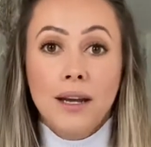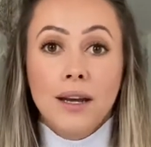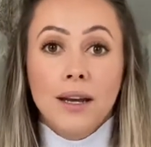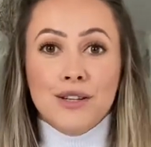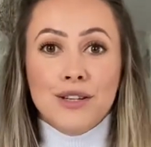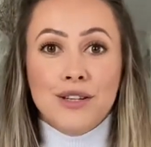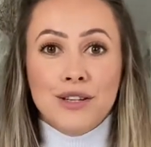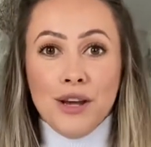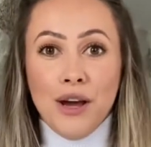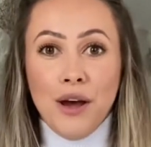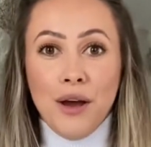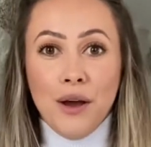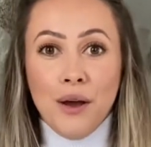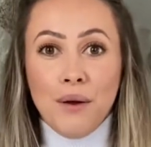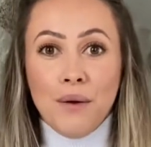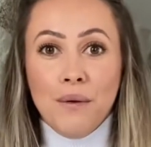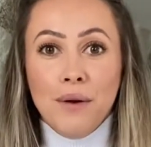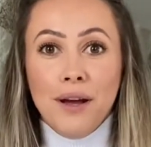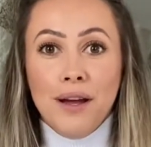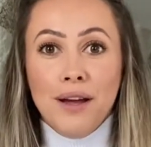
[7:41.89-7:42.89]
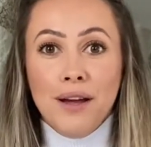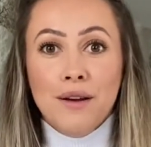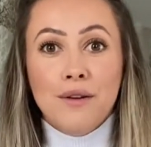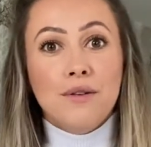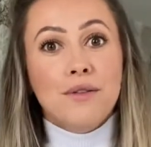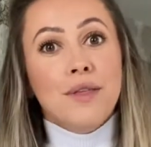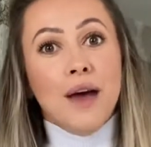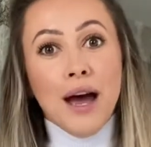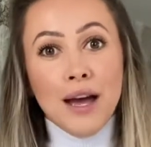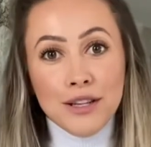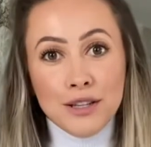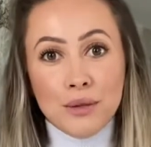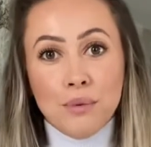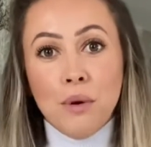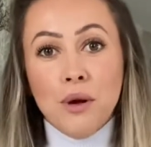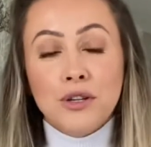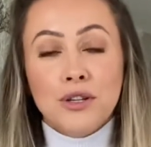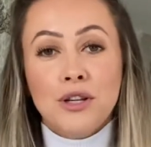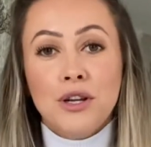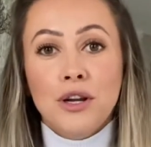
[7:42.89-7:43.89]
So that's
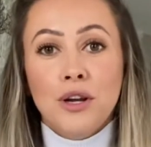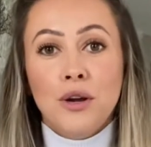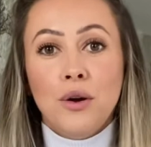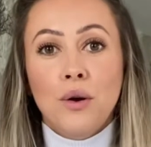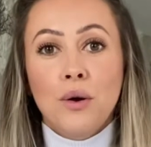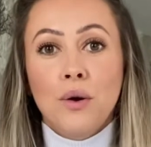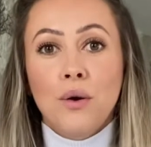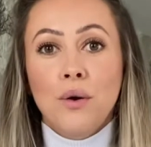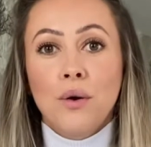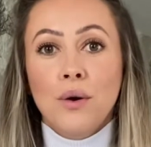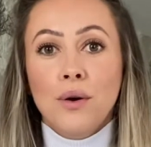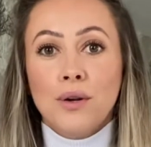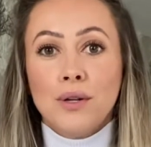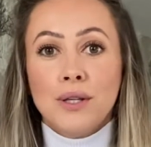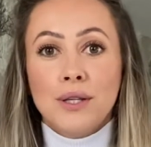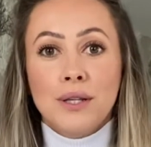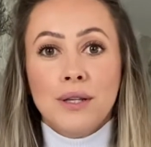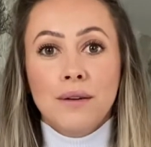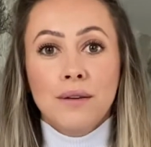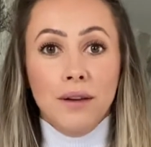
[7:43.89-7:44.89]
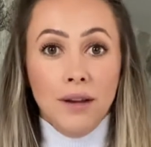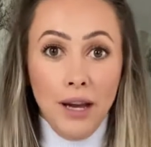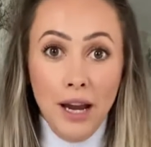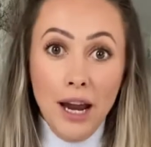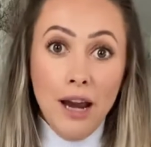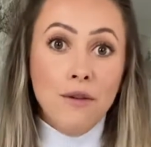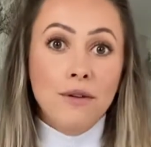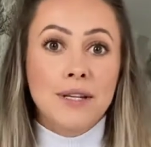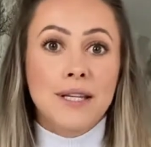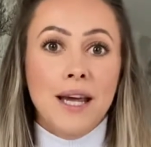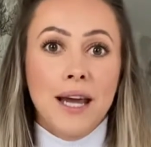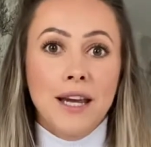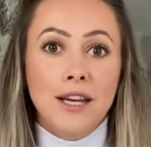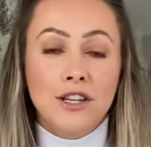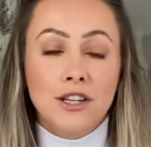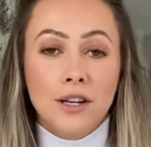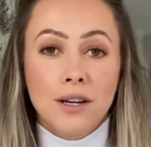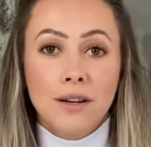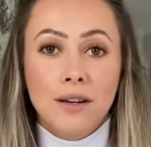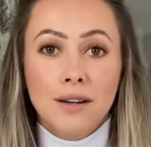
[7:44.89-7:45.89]
what's going to cause
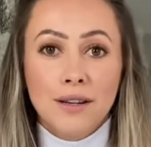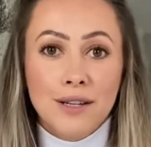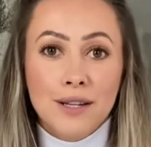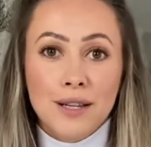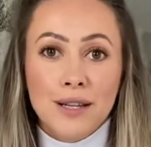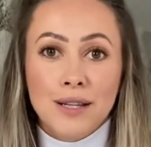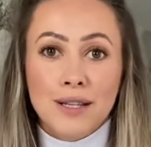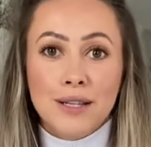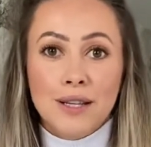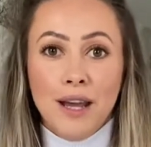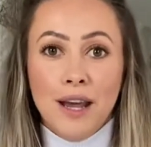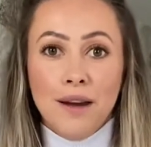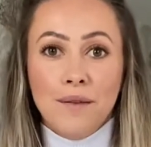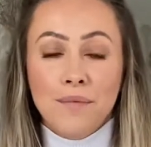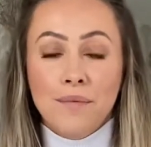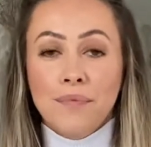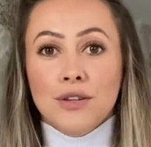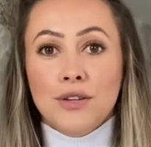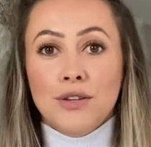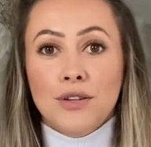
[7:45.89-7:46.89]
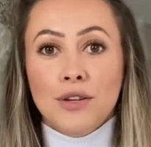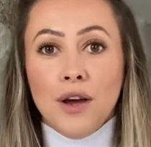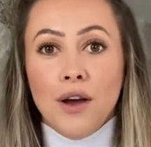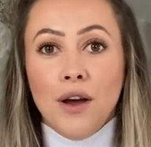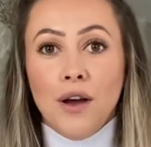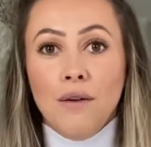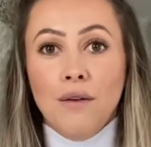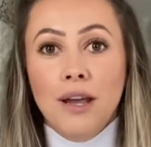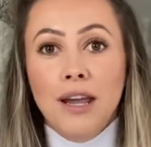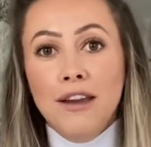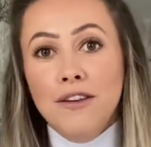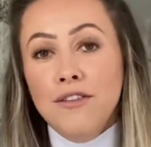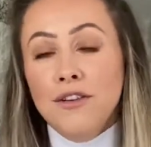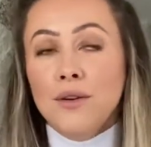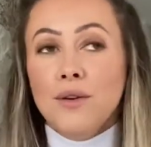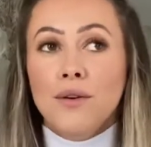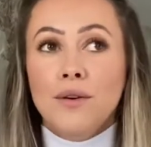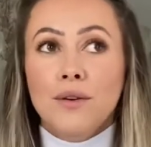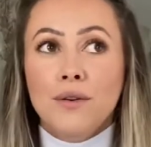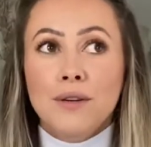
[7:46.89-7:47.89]
irritation to the skin. So if
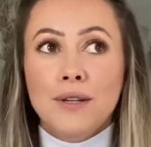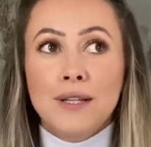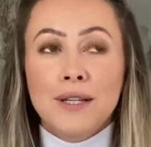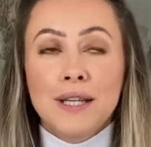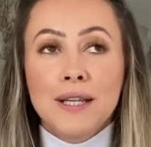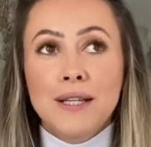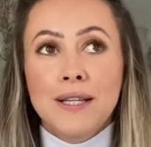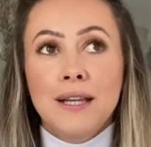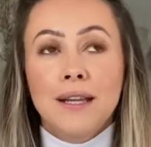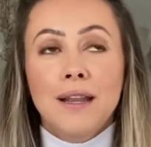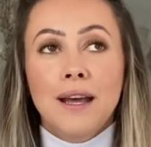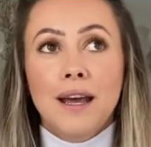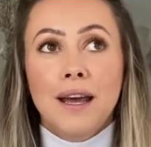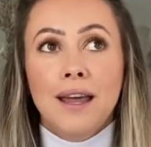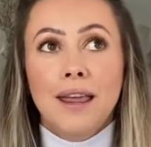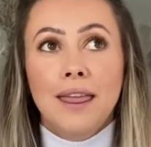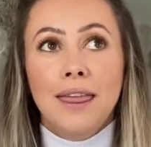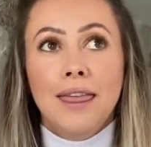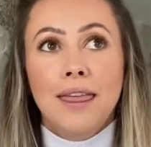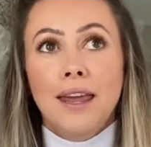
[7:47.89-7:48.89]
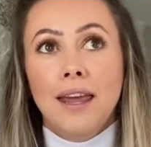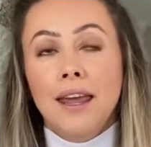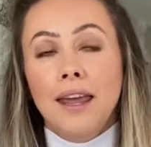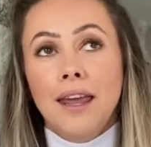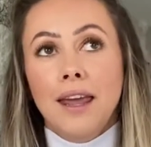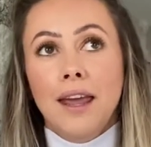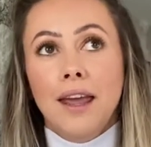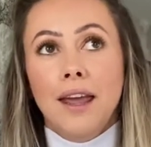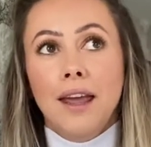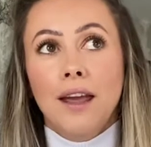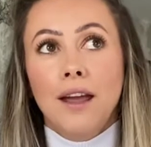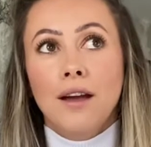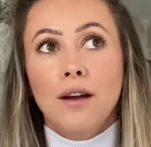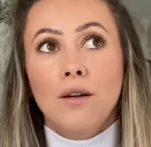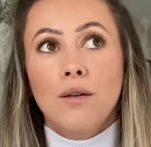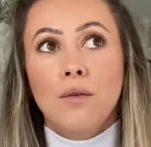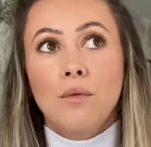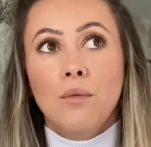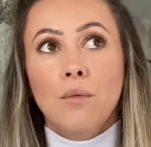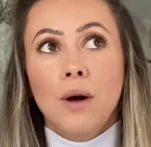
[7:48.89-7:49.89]
you're sitting there thinking,
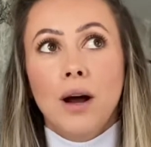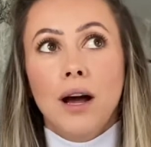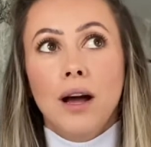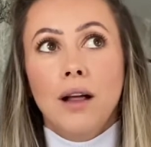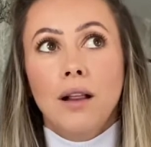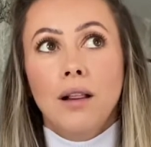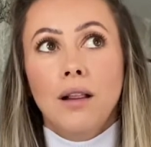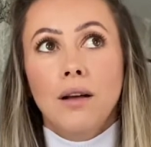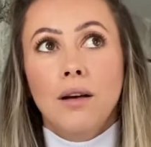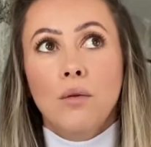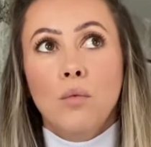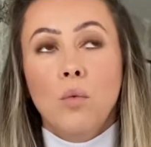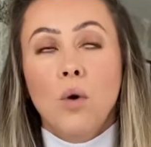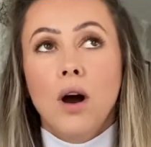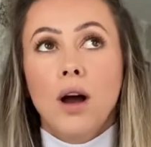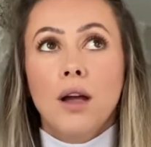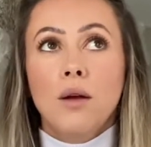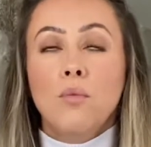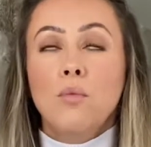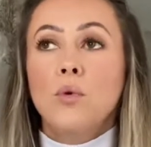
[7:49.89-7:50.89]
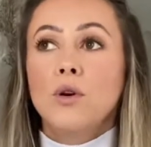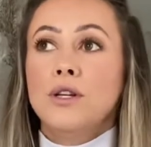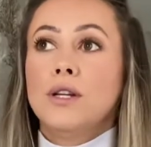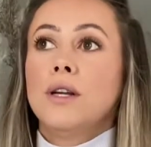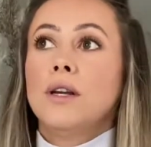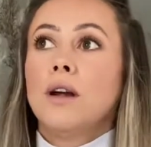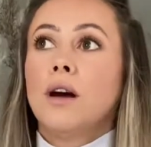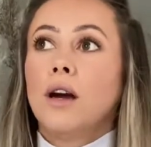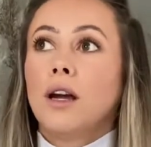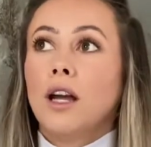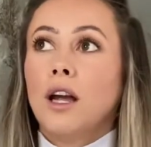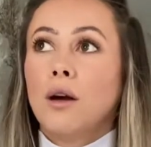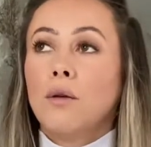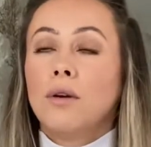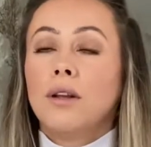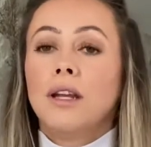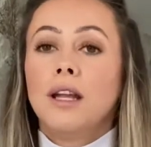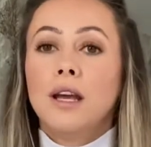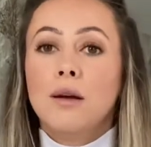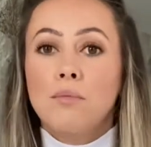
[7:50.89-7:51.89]
well, why wouldn't I go on
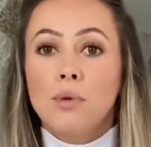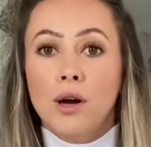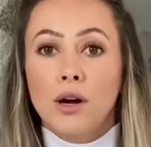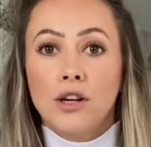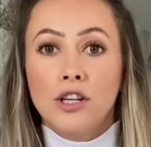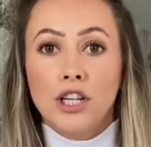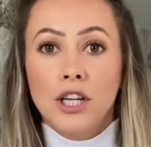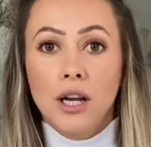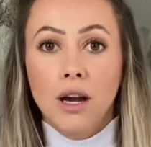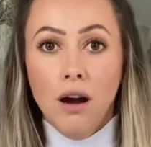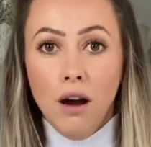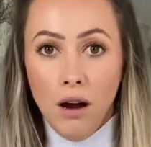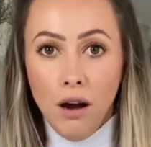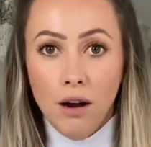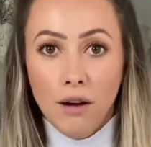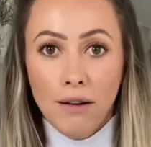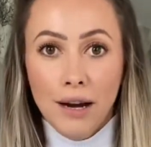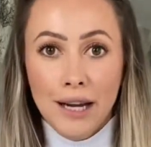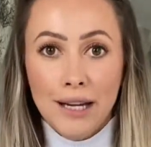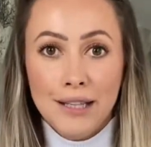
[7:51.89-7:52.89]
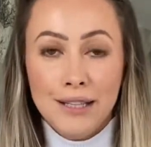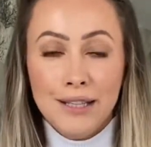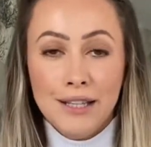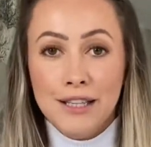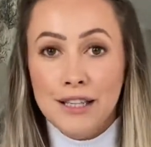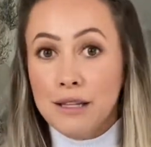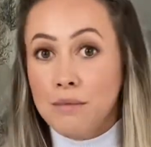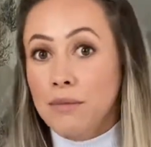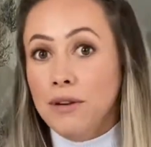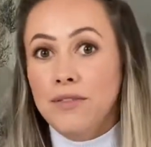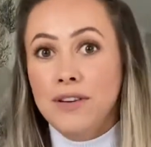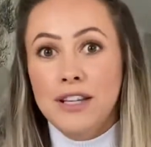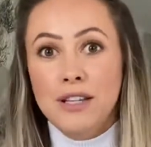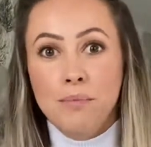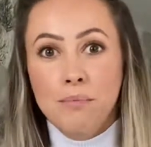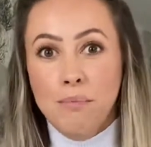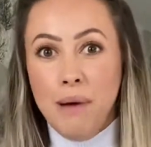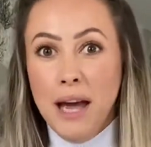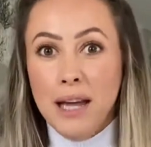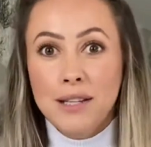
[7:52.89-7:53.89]
the Obagi Rx system if it's
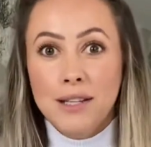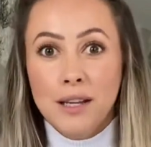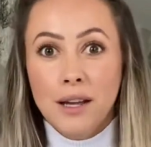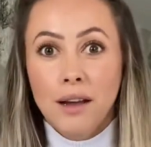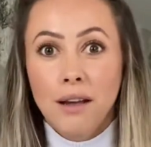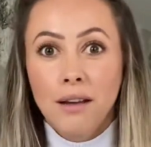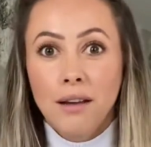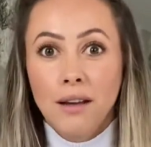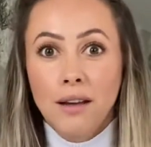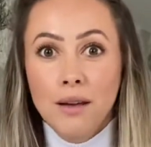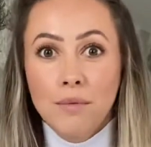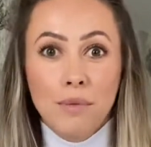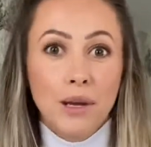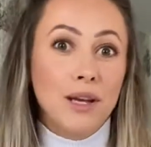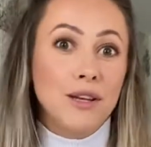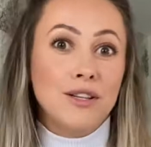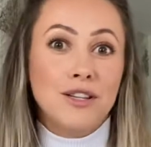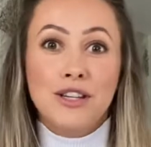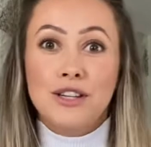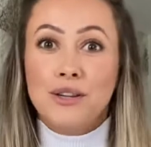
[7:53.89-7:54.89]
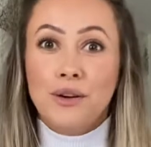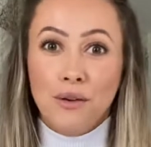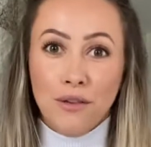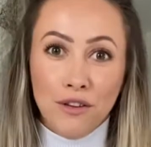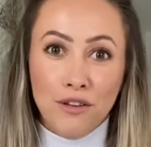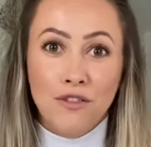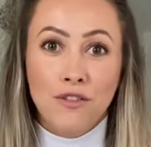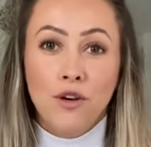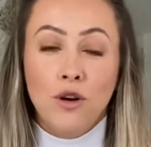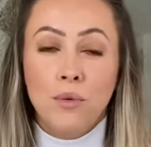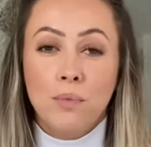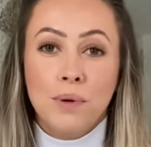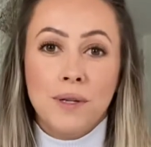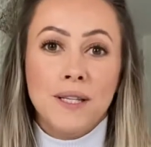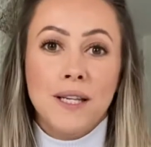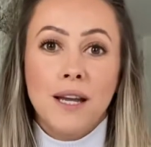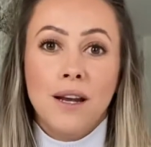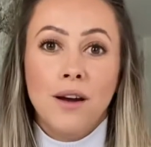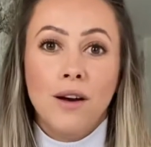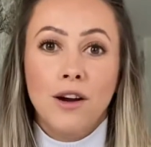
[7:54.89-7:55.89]
better because it's got the 4%
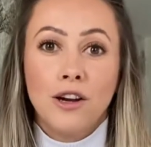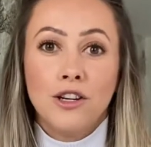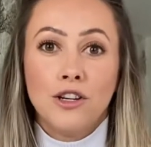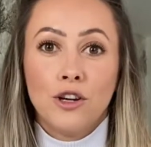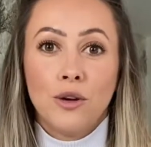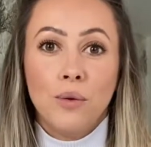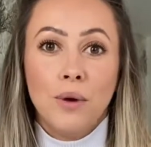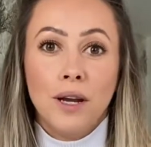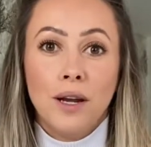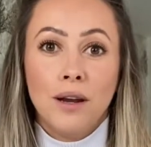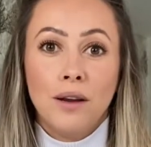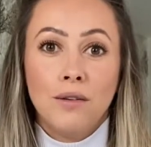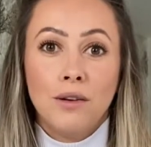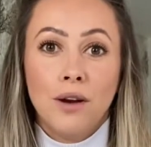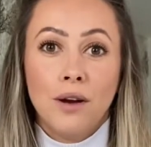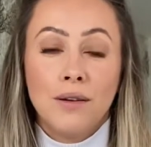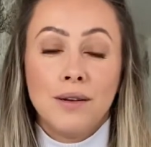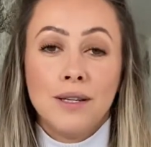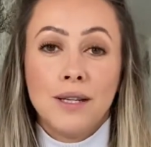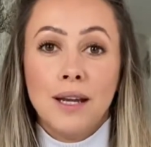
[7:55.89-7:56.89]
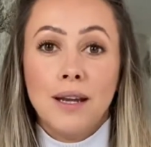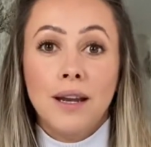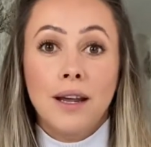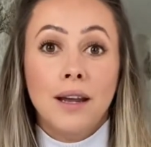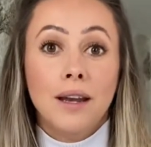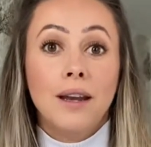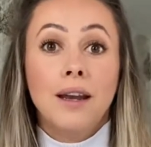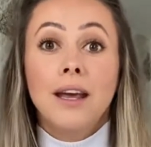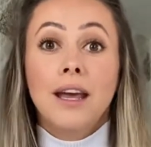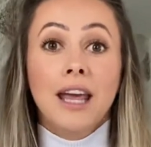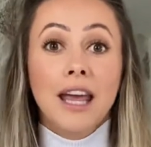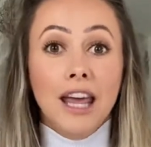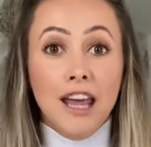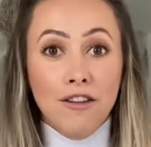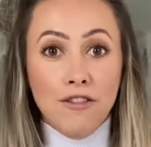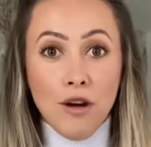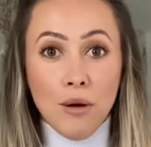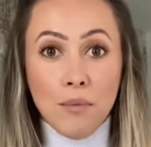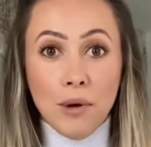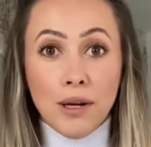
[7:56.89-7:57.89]
hydroquinone content? And if
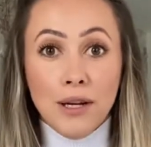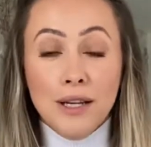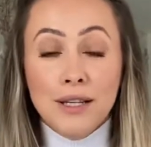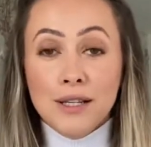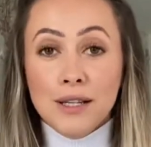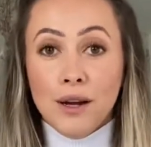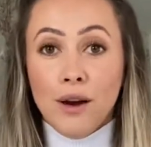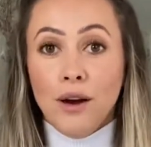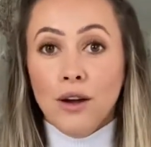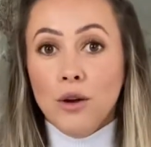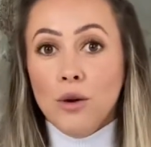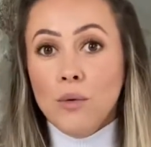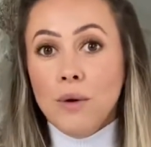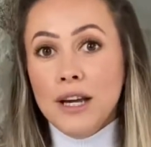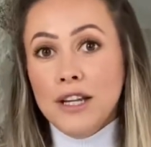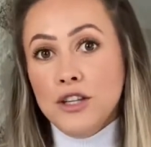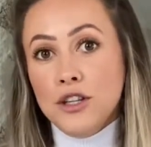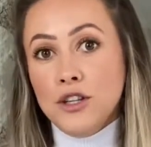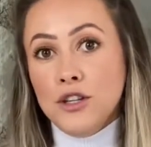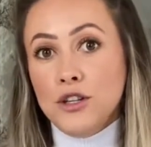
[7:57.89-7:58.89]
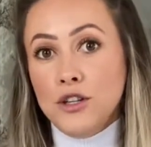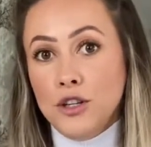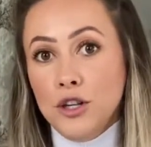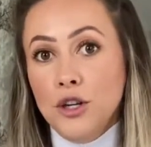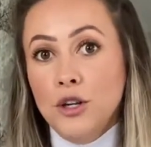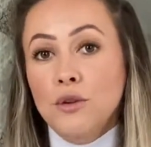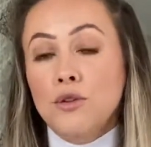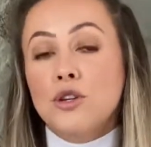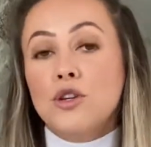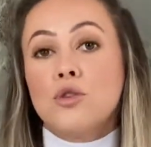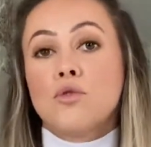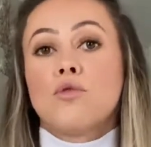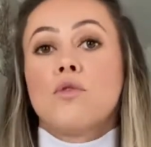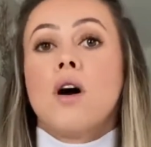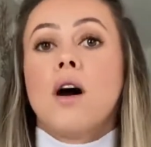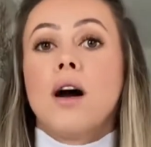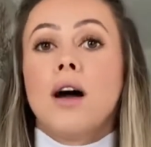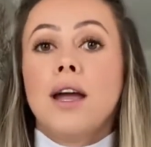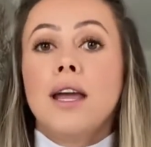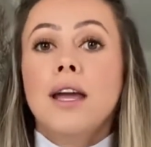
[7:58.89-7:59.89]
I'm honest, I always do
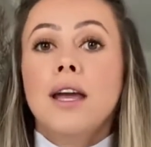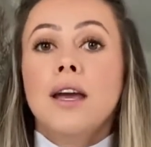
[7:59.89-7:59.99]
try